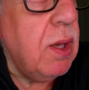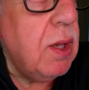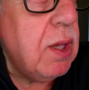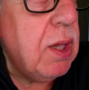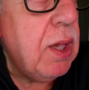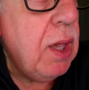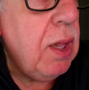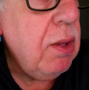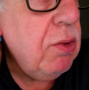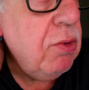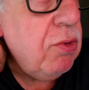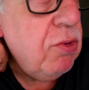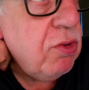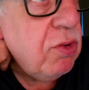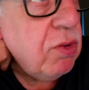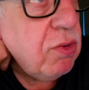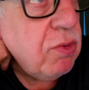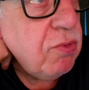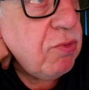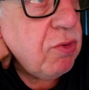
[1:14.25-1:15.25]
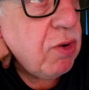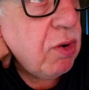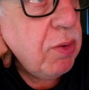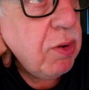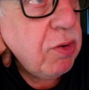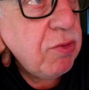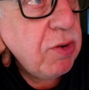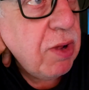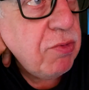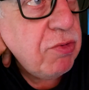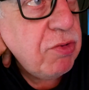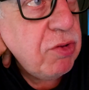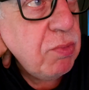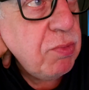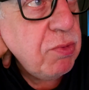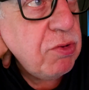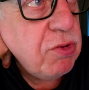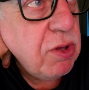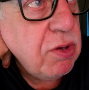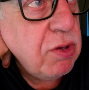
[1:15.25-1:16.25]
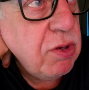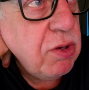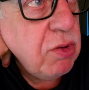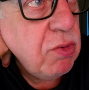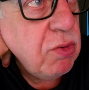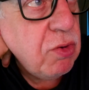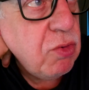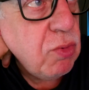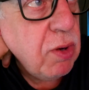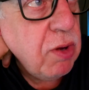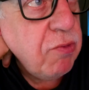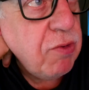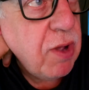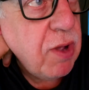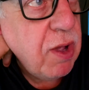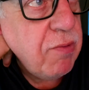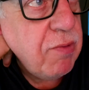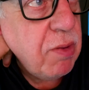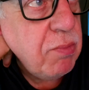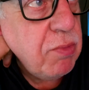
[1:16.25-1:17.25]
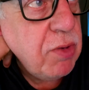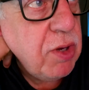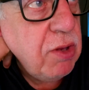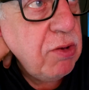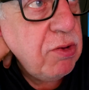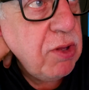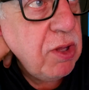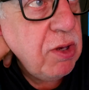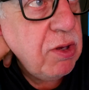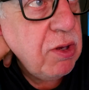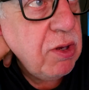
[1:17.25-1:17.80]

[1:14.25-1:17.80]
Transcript: Kings 4-wheel drive Supercenter do a 25 amp DC